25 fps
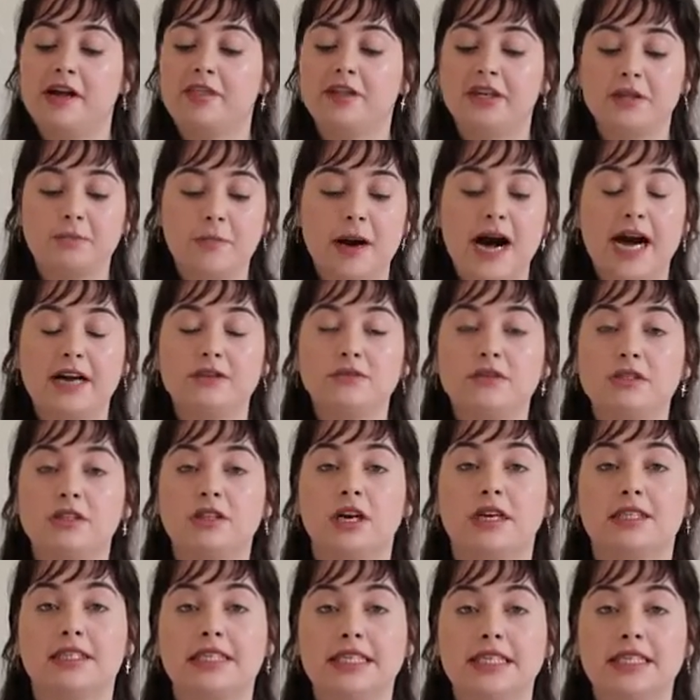this pact was
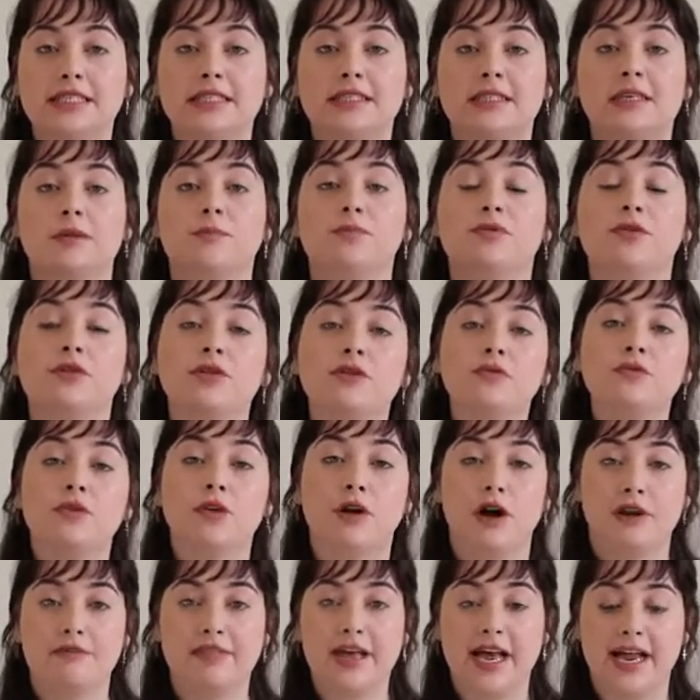not seen as an
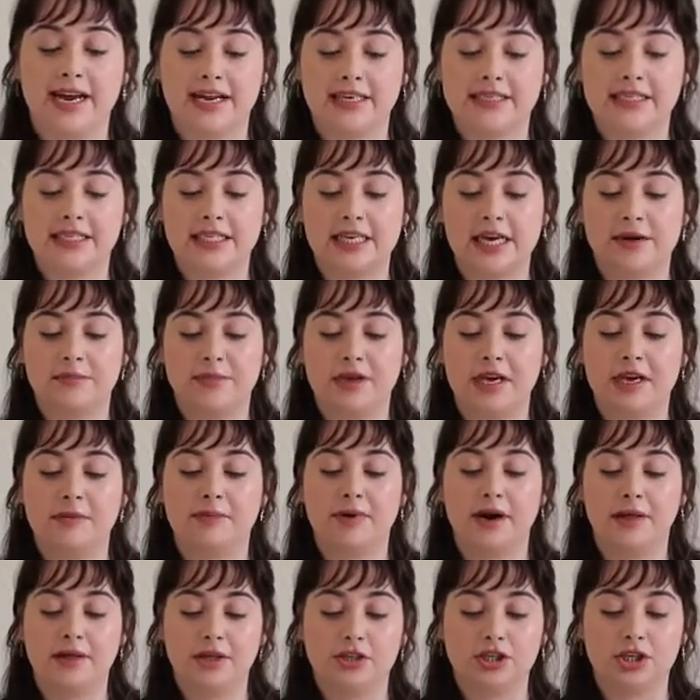approval of the NSDAP
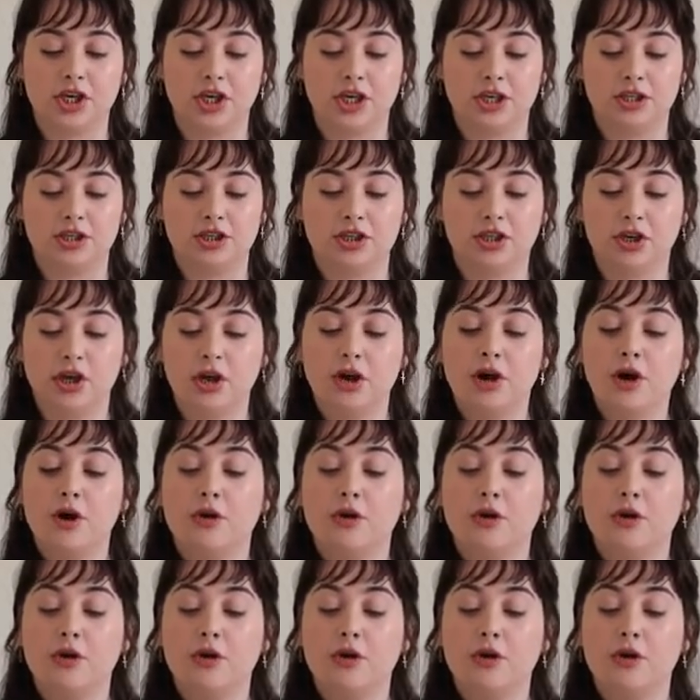by the Church.